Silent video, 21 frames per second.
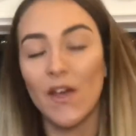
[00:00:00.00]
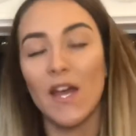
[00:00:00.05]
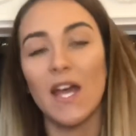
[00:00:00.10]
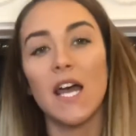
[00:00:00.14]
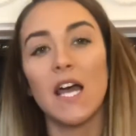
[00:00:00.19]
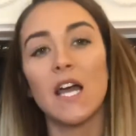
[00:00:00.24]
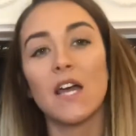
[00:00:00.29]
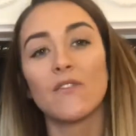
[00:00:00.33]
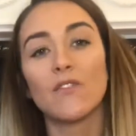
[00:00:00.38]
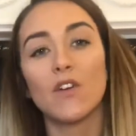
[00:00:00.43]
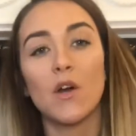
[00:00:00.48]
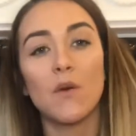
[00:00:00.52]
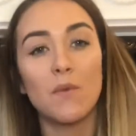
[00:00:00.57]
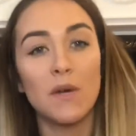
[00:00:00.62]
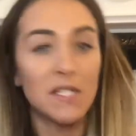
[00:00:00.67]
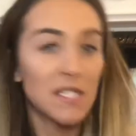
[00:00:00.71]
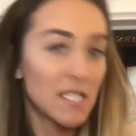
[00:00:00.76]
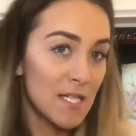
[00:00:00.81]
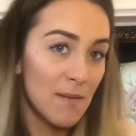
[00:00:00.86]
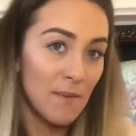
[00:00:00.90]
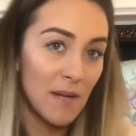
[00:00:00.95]
I've got
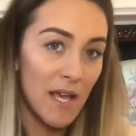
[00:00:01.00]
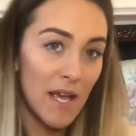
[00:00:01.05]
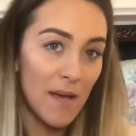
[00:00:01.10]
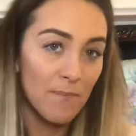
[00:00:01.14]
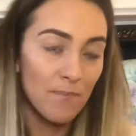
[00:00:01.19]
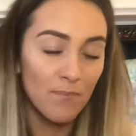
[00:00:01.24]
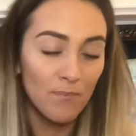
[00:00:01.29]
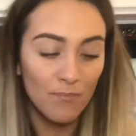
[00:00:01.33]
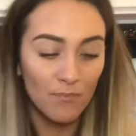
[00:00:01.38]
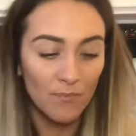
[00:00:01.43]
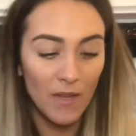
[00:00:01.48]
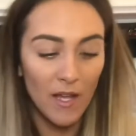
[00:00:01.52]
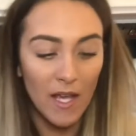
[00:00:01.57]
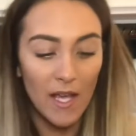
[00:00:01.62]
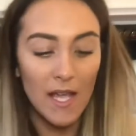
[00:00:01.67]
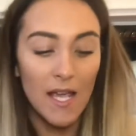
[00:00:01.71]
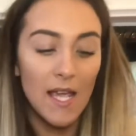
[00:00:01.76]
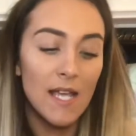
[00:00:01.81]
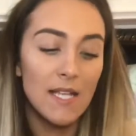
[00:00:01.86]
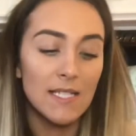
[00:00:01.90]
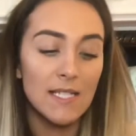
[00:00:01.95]
one sibling,
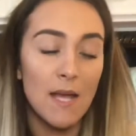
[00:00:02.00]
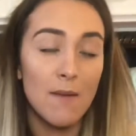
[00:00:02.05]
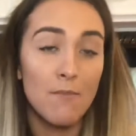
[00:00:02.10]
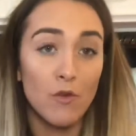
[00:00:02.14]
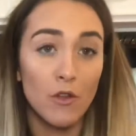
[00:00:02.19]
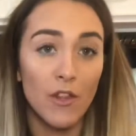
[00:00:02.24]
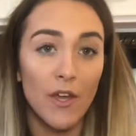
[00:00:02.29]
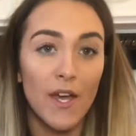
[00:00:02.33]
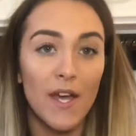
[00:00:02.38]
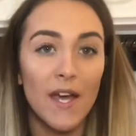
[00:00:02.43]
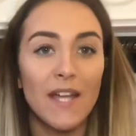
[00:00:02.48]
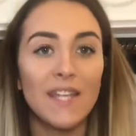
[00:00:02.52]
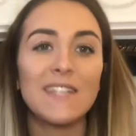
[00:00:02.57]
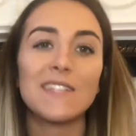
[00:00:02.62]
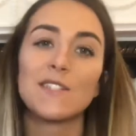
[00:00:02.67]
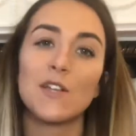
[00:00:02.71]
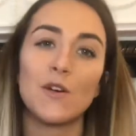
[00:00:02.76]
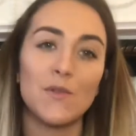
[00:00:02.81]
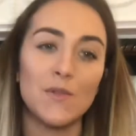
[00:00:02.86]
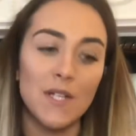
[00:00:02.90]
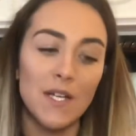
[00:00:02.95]
it's a brother, and
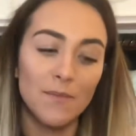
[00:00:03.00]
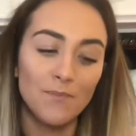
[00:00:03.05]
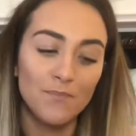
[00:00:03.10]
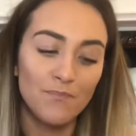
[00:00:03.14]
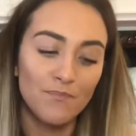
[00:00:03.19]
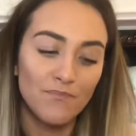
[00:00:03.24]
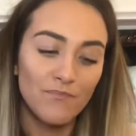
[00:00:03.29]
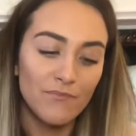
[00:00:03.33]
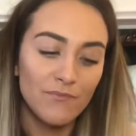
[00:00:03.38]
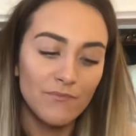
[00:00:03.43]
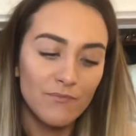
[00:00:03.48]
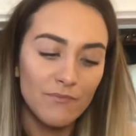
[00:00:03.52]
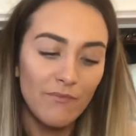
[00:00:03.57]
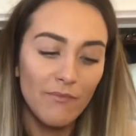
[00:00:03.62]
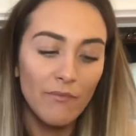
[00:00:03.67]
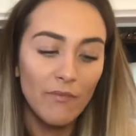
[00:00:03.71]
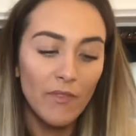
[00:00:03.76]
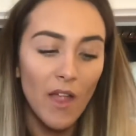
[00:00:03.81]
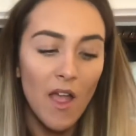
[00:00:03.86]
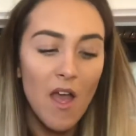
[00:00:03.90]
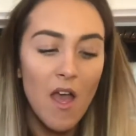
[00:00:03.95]
he's older.
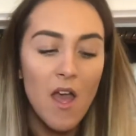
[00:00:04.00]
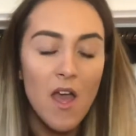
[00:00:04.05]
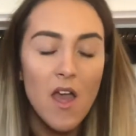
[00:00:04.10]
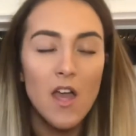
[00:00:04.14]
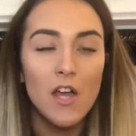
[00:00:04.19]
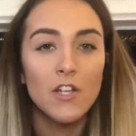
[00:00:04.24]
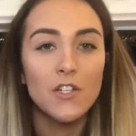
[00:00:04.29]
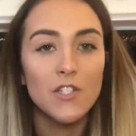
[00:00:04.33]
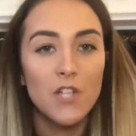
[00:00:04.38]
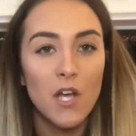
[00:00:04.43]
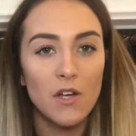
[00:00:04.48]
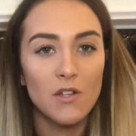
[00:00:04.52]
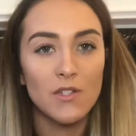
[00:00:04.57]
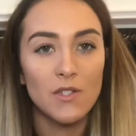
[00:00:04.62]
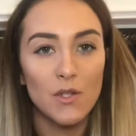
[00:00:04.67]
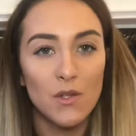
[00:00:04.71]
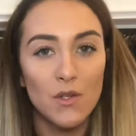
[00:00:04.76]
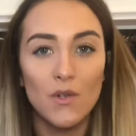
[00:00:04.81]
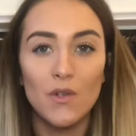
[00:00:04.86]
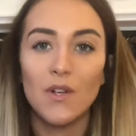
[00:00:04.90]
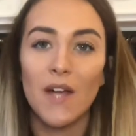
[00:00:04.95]
Dogs
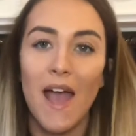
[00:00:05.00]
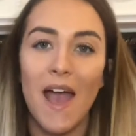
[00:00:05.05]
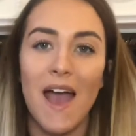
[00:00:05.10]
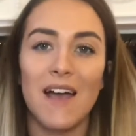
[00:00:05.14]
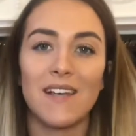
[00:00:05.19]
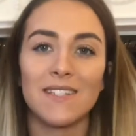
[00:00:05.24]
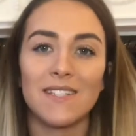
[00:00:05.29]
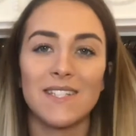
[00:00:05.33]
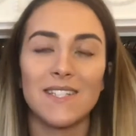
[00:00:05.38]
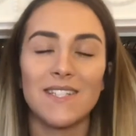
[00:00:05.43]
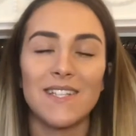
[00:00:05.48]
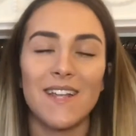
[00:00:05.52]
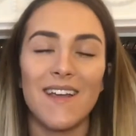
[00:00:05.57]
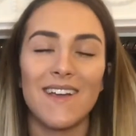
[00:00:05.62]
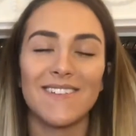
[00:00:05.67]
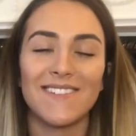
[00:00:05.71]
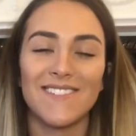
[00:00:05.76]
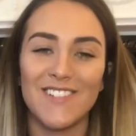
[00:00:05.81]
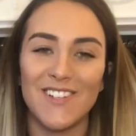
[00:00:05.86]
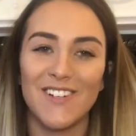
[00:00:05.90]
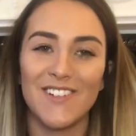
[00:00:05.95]
or cats?
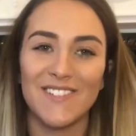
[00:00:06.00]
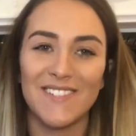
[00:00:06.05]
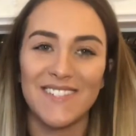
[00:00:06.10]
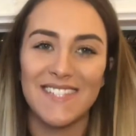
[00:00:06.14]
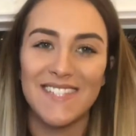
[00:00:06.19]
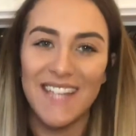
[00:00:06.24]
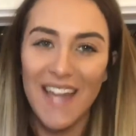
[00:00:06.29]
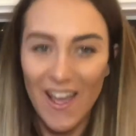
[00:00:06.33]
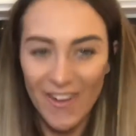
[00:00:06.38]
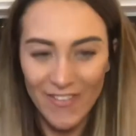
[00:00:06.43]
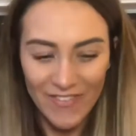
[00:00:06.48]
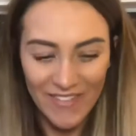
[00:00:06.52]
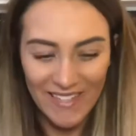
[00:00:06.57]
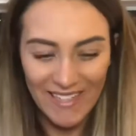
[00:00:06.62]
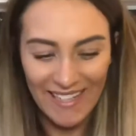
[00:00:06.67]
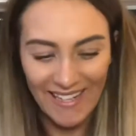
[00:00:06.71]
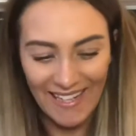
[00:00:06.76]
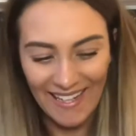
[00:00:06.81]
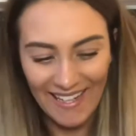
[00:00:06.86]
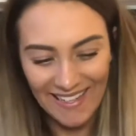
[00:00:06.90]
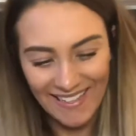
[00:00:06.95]
Dogs,
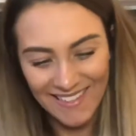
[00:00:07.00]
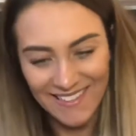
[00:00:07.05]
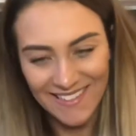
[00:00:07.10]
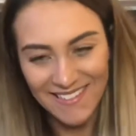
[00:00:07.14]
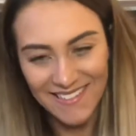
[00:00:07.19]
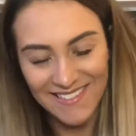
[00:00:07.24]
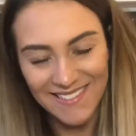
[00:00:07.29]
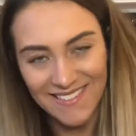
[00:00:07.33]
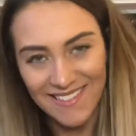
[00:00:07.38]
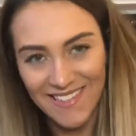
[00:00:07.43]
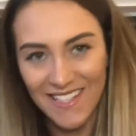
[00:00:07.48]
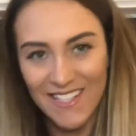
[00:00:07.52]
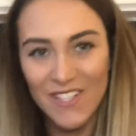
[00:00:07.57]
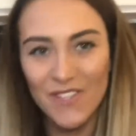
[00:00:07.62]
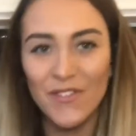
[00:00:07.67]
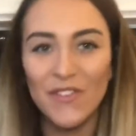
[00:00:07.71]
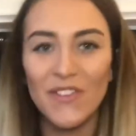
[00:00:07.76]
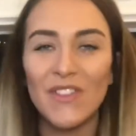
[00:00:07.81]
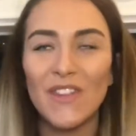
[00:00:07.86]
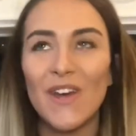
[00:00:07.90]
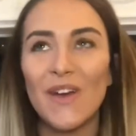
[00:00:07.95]
definitely.
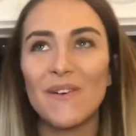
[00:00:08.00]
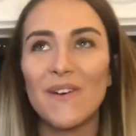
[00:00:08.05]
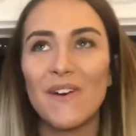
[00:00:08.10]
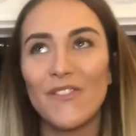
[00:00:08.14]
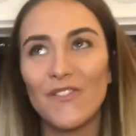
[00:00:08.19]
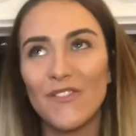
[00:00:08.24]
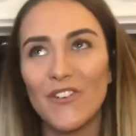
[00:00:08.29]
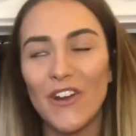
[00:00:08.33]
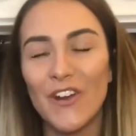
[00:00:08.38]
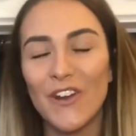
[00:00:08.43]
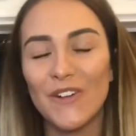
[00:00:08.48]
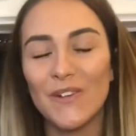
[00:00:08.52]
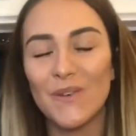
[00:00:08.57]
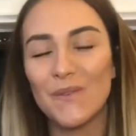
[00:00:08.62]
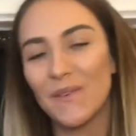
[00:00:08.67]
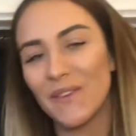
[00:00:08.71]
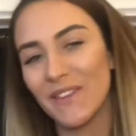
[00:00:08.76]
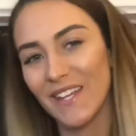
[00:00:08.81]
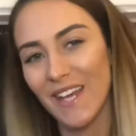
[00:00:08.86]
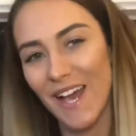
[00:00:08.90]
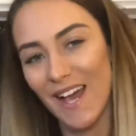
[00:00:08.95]
Even though I've grown up
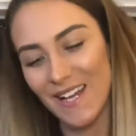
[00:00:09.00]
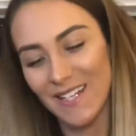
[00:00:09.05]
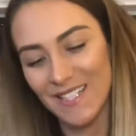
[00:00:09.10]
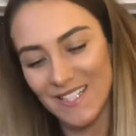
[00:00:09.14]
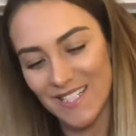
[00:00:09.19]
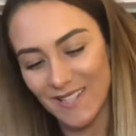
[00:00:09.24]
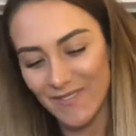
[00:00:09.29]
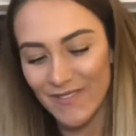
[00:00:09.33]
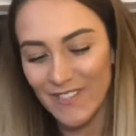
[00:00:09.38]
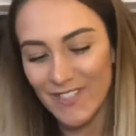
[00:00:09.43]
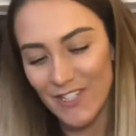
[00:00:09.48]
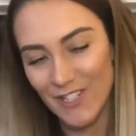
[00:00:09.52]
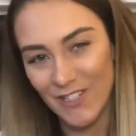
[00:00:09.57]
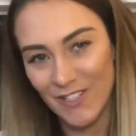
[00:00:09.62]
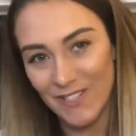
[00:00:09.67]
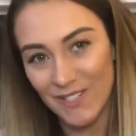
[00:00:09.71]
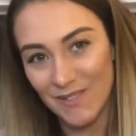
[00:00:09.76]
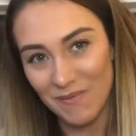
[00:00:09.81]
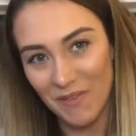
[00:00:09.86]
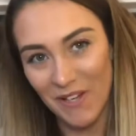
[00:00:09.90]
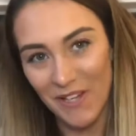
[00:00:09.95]
with cats, I'm a
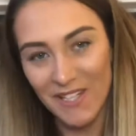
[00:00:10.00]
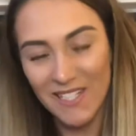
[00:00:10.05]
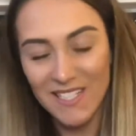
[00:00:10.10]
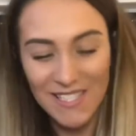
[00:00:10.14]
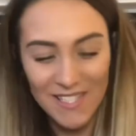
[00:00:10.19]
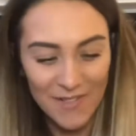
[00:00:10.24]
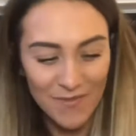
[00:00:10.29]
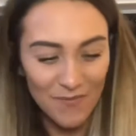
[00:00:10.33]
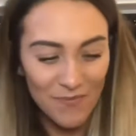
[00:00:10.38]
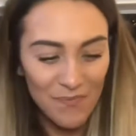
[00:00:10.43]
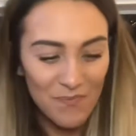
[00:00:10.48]
dogs person.